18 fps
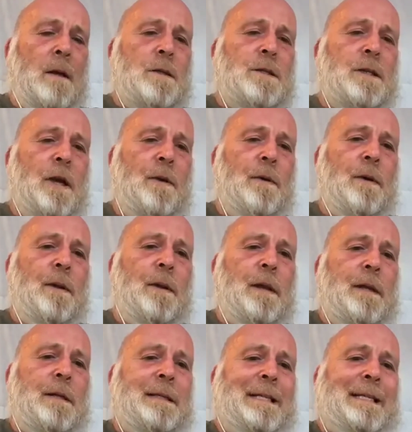So,
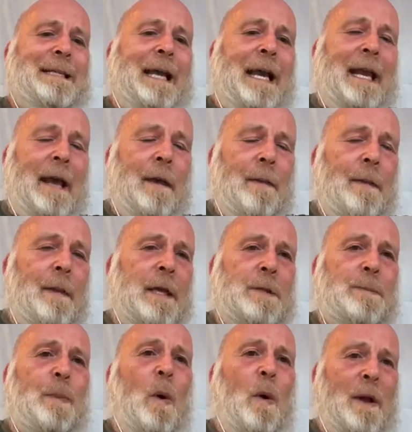as I say, at
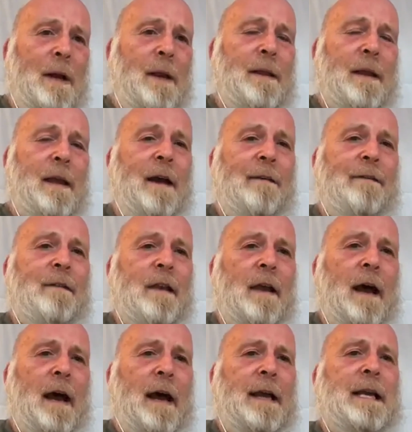this point in the
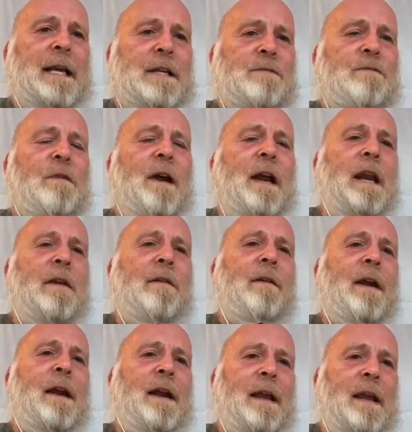FDA, it's really,
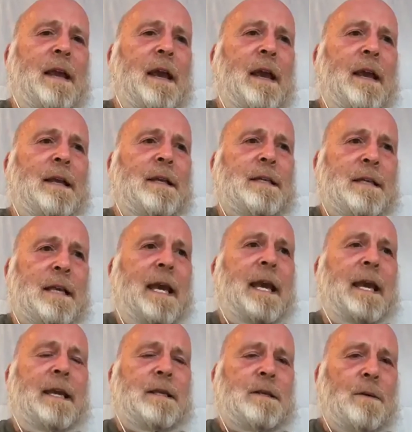really
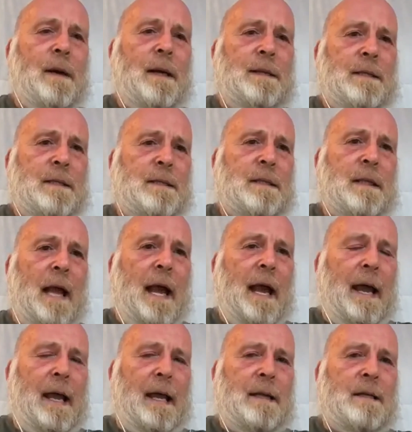key to
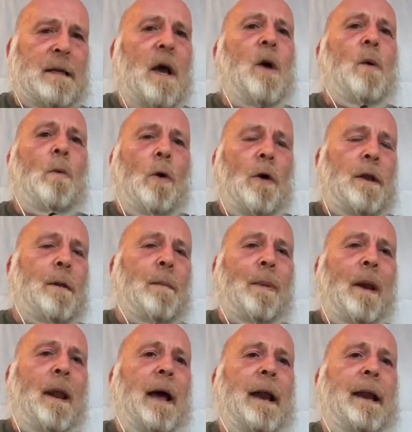understand what your
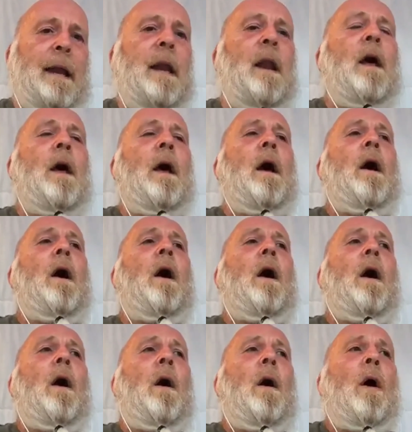planning
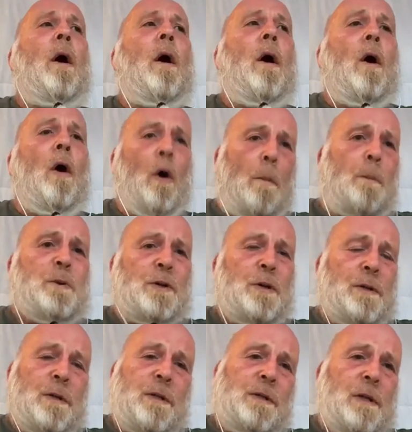
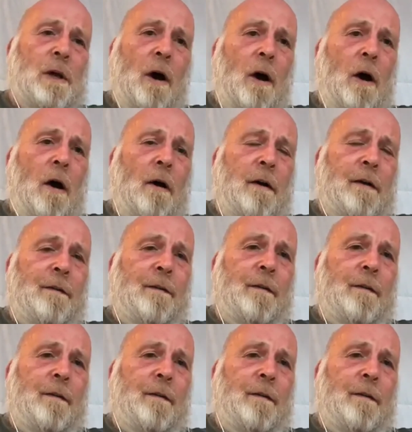options are,